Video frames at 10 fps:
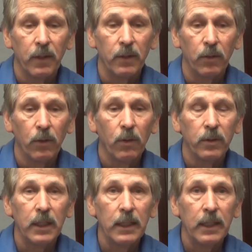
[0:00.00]
Your local
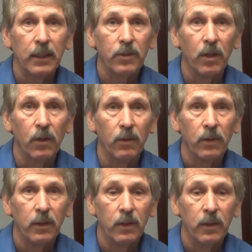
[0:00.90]
DDSO,
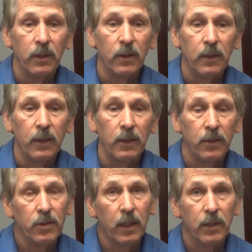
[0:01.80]
in
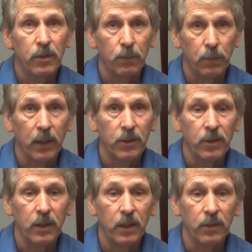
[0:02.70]
this case the Bronx
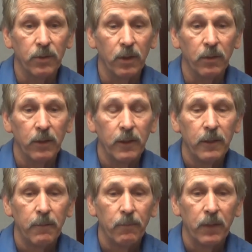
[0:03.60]
DDSO.
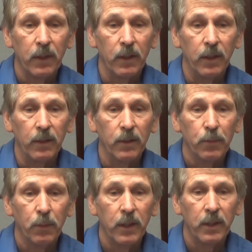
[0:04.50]
At this
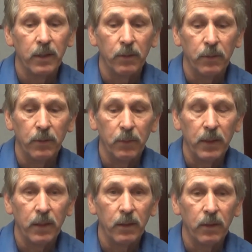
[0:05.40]
point it would
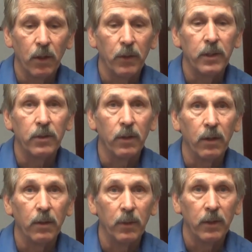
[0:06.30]
be going to
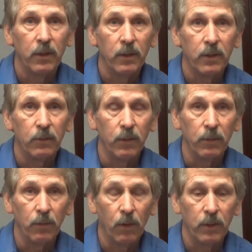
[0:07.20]
IRMA, where
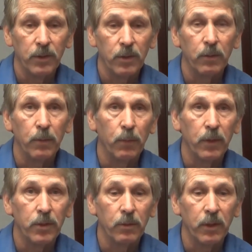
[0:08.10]
all incident
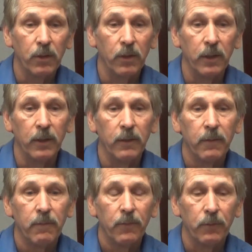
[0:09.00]
reports are recorded
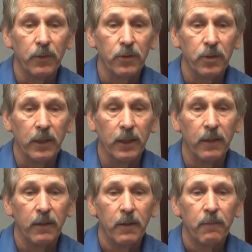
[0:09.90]
for the state.
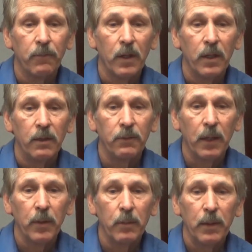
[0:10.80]

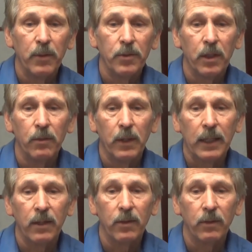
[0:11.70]
Family members on
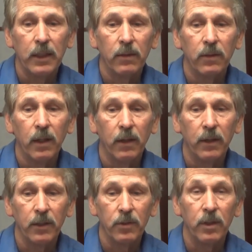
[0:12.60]
record or legal
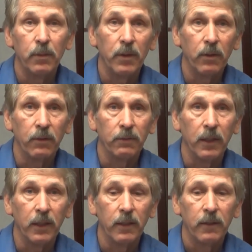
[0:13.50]
guardians need to be notified.